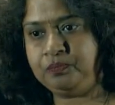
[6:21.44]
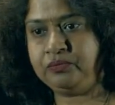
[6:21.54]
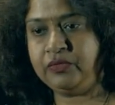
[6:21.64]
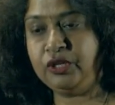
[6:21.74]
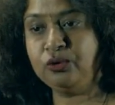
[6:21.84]

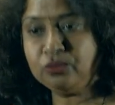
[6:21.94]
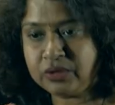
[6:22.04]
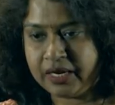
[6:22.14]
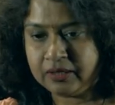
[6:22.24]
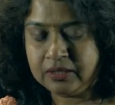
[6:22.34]
they know
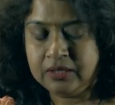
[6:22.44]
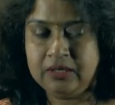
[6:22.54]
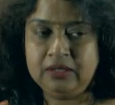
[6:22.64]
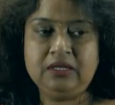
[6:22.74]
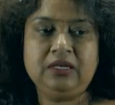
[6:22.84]
that
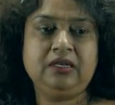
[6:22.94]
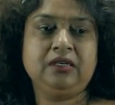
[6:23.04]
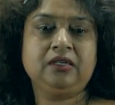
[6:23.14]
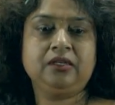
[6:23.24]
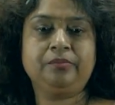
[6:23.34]

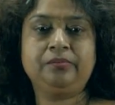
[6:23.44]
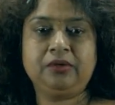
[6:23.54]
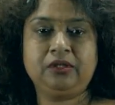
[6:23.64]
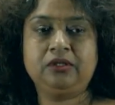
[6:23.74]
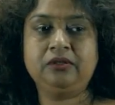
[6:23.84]
the
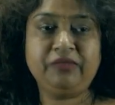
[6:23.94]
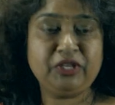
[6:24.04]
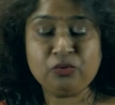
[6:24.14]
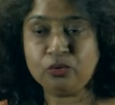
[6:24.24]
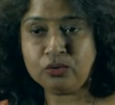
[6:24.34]
when
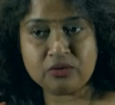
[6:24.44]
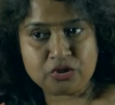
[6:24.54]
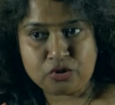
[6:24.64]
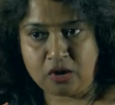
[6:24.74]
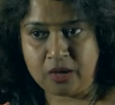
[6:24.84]
you go to a
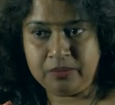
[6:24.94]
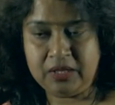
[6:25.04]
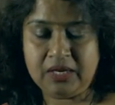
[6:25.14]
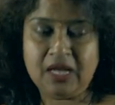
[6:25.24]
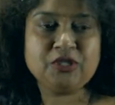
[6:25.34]
shop, they
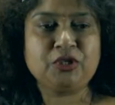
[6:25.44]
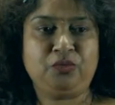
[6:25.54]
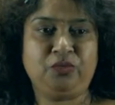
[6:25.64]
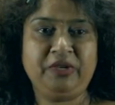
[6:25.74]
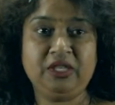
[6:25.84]
will ask you
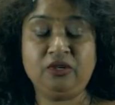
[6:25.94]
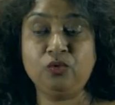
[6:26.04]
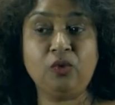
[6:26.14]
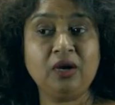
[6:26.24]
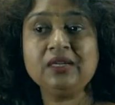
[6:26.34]
whether you
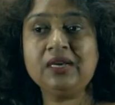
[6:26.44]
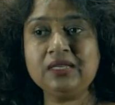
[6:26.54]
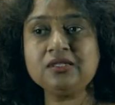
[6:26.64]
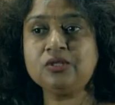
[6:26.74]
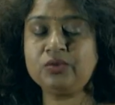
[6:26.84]
want the
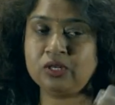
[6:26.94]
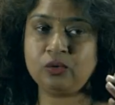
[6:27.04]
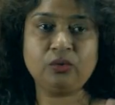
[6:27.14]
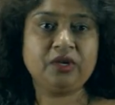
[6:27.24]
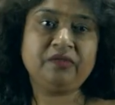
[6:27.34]
lenses which are
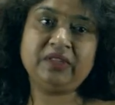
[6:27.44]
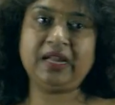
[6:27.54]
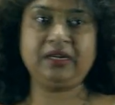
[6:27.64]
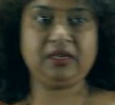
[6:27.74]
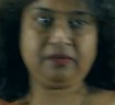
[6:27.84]
coated with
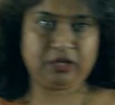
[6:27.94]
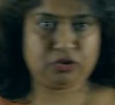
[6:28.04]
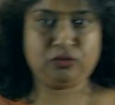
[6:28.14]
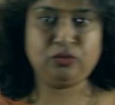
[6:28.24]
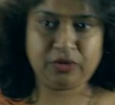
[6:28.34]

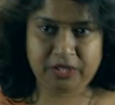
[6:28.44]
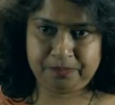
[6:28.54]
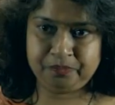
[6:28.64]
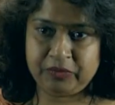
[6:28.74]
anti-reflection coating,